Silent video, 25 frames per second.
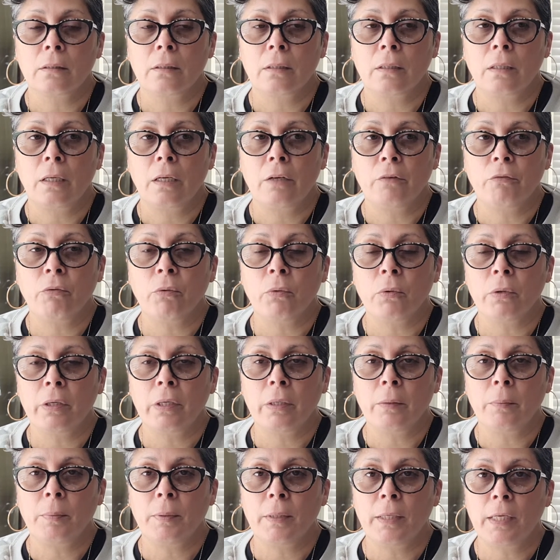if we're in
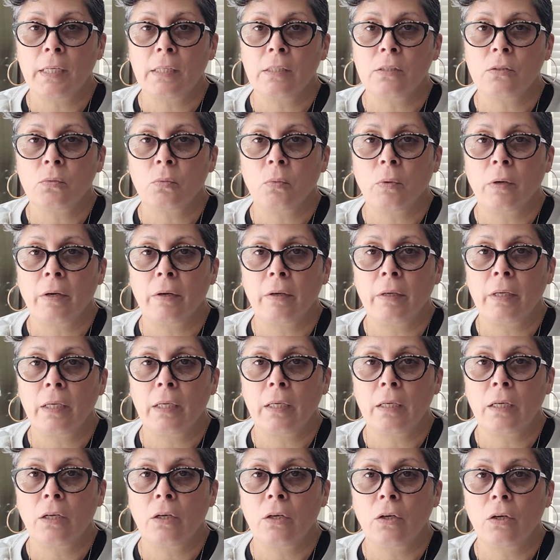a place where he
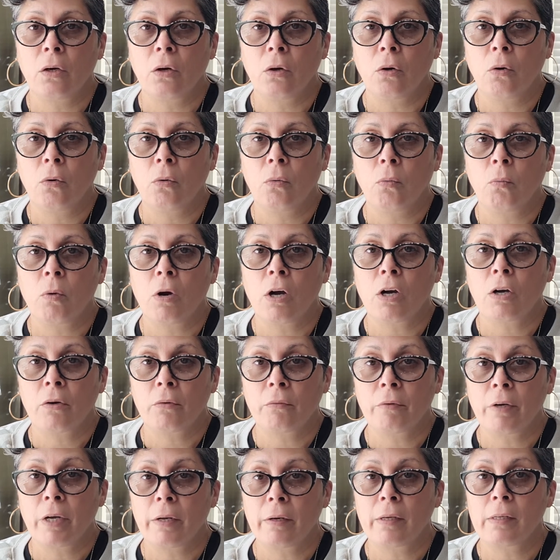can go walk
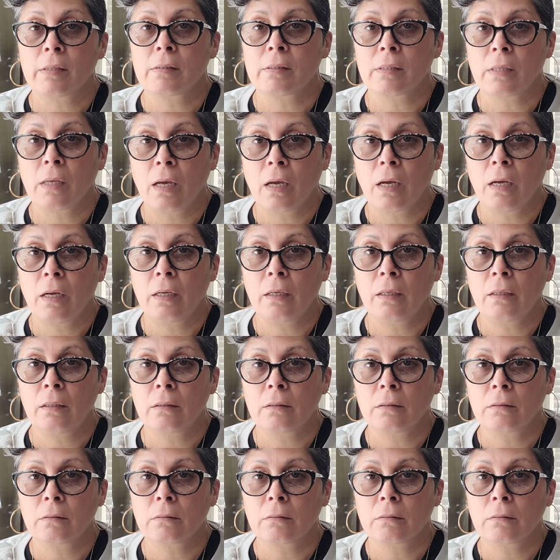around outside